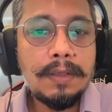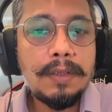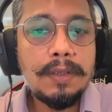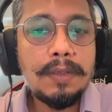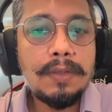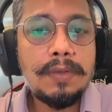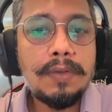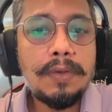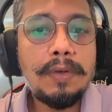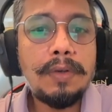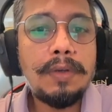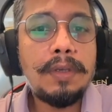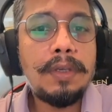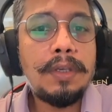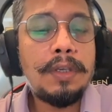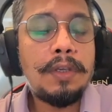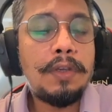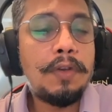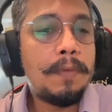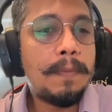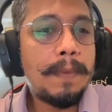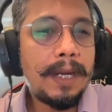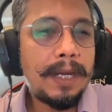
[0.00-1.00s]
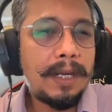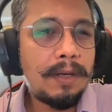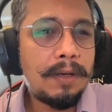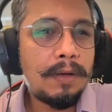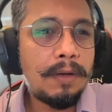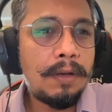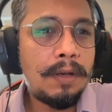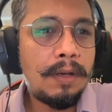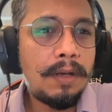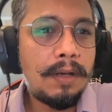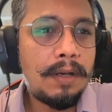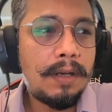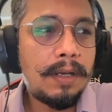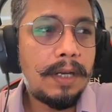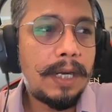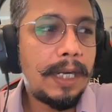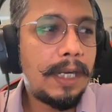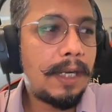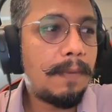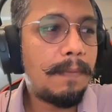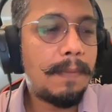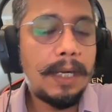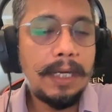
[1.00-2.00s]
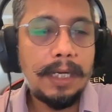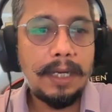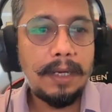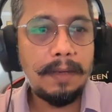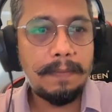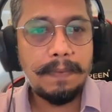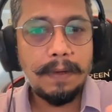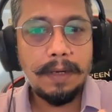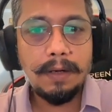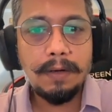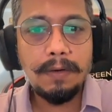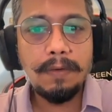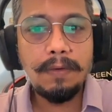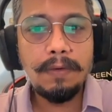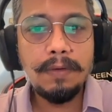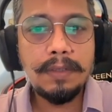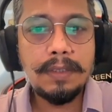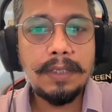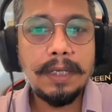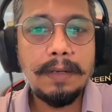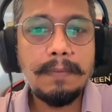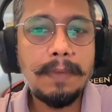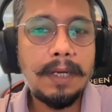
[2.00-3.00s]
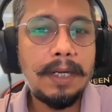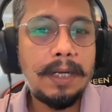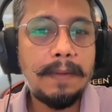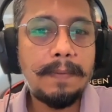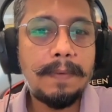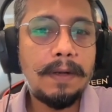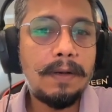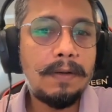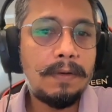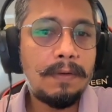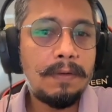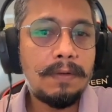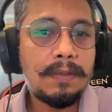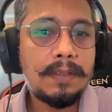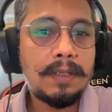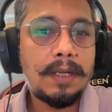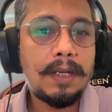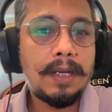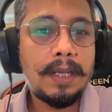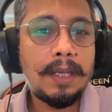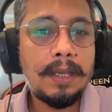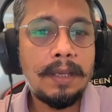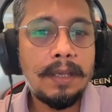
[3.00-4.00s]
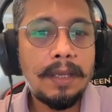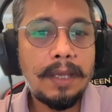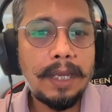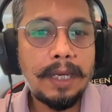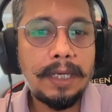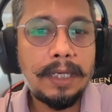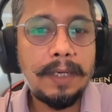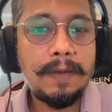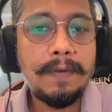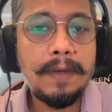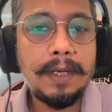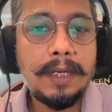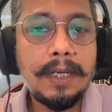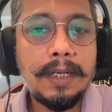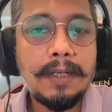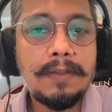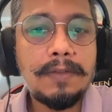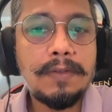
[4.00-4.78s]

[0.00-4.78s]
So you might write a multiple rules and multiple rules are activated.